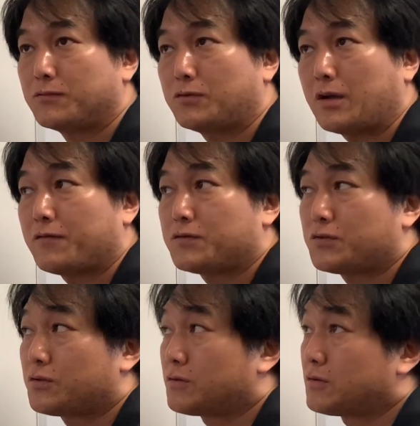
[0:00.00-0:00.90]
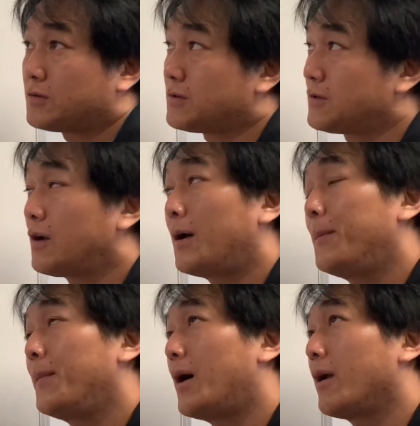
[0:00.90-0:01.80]
We have
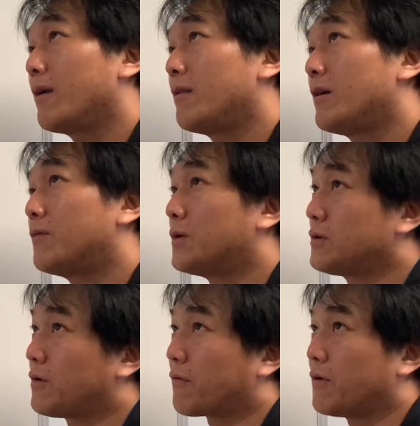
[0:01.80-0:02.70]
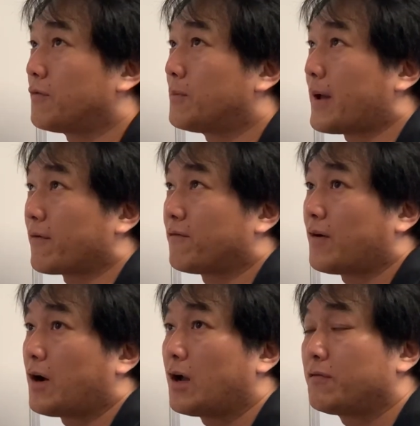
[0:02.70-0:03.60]
some, I can think of 1, 2, 3, 4, about
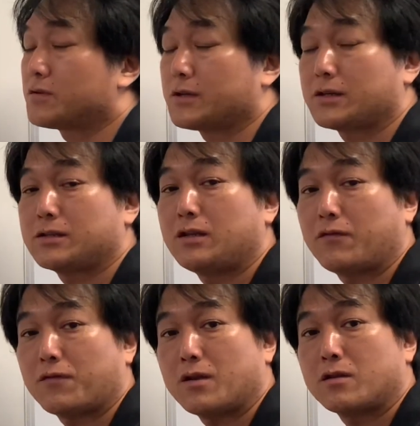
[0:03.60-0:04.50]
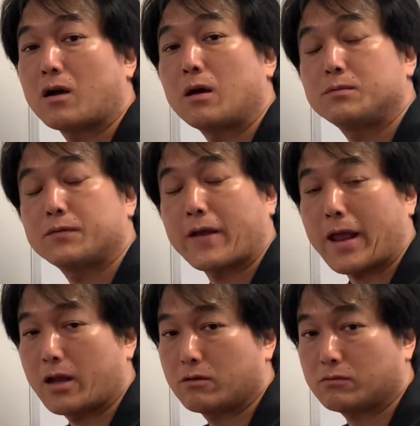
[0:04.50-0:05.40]
5 or 6 different types of
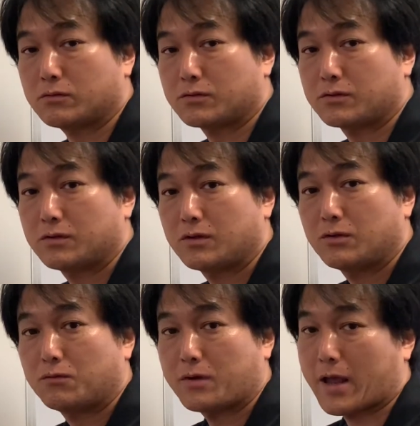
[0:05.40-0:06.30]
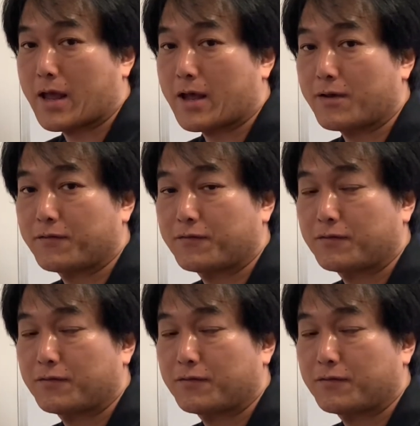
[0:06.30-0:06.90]
angles we have.